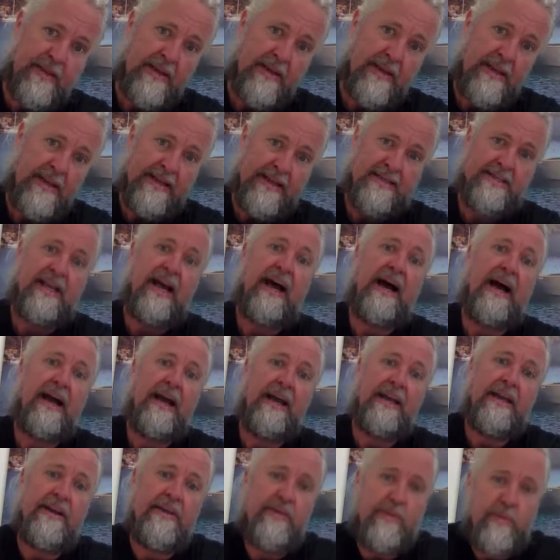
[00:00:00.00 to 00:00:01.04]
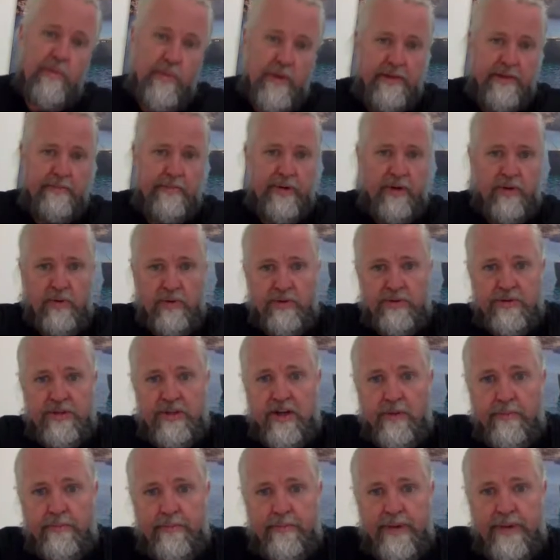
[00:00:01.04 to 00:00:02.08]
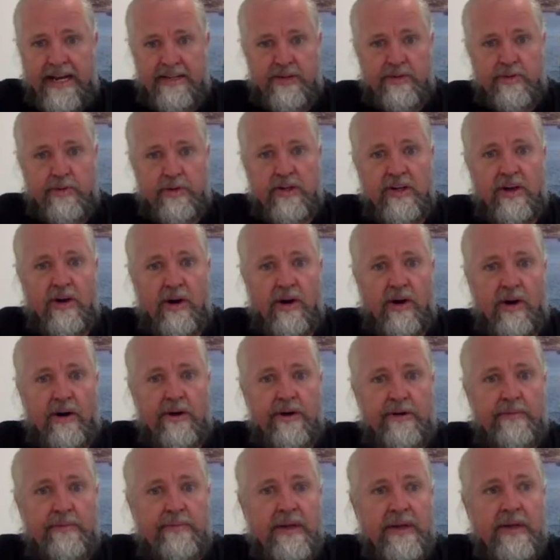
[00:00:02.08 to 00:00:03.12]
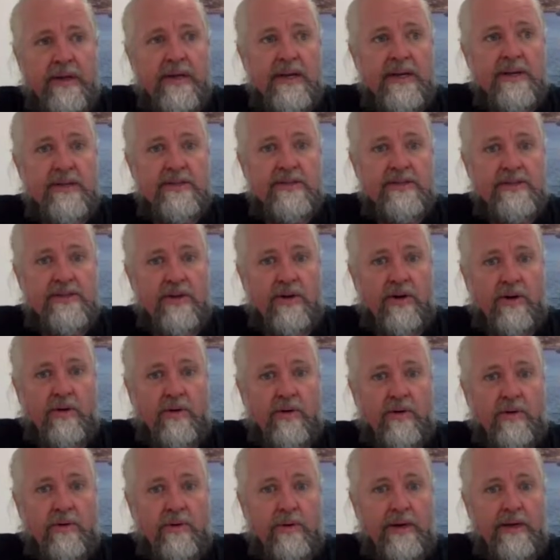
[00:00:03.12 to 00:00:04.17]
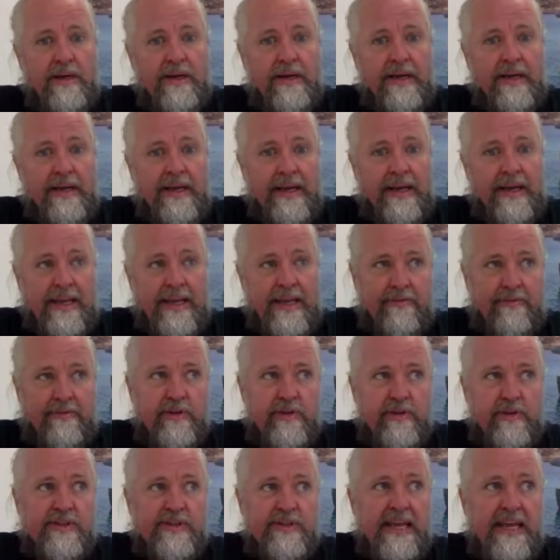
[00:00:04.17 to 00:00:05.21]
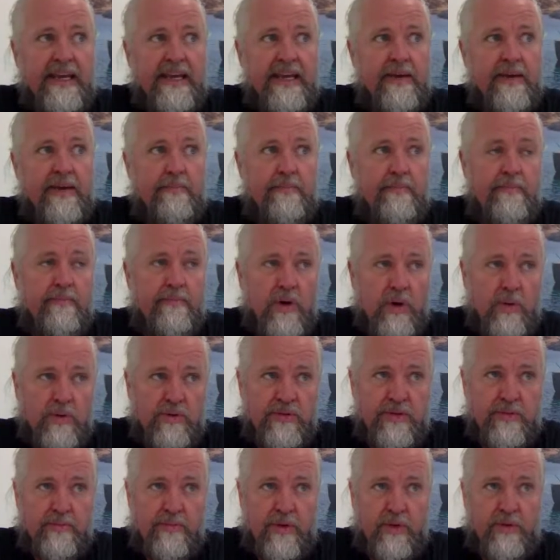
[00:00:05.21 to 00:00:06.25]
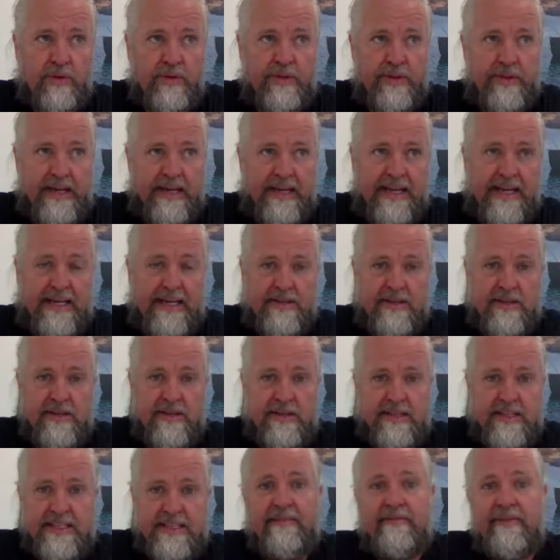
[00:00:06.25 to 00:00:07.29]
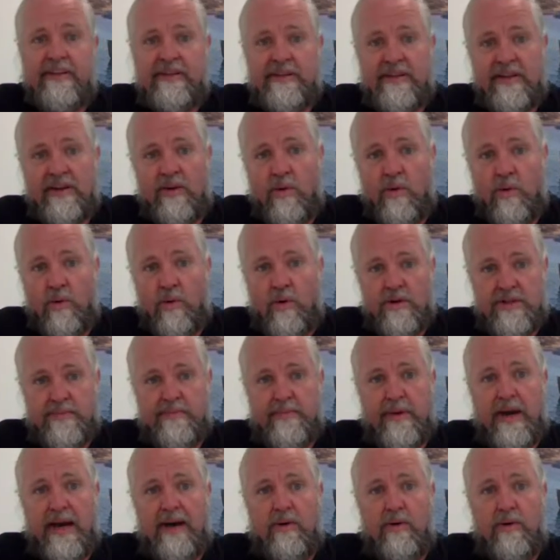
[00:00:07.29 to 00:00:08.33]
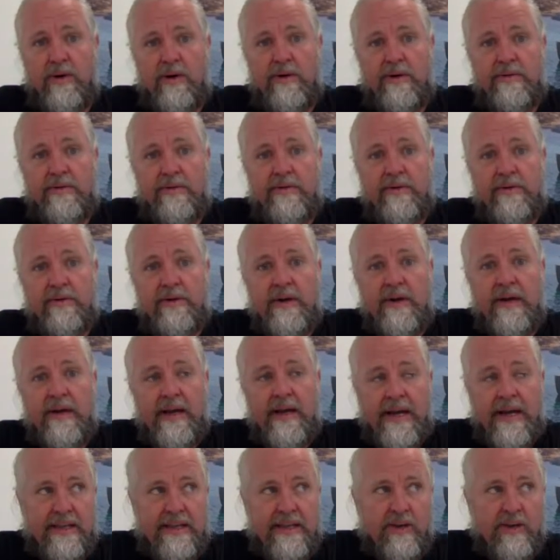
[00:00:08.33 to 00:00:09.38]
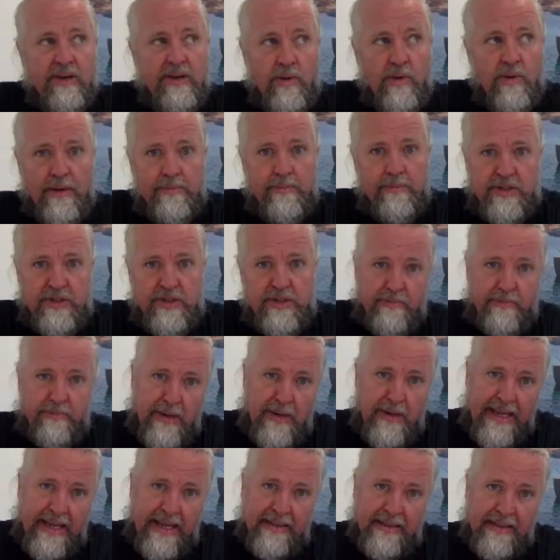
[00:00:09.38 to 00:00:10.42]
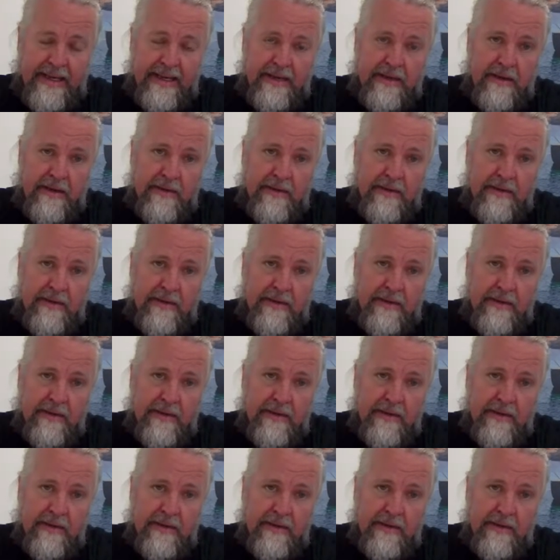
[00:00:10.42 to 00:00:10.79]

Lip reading: is higher with the boat compared to a car. So if you take a motorboat that has a 70 horsepower and you go up to planing,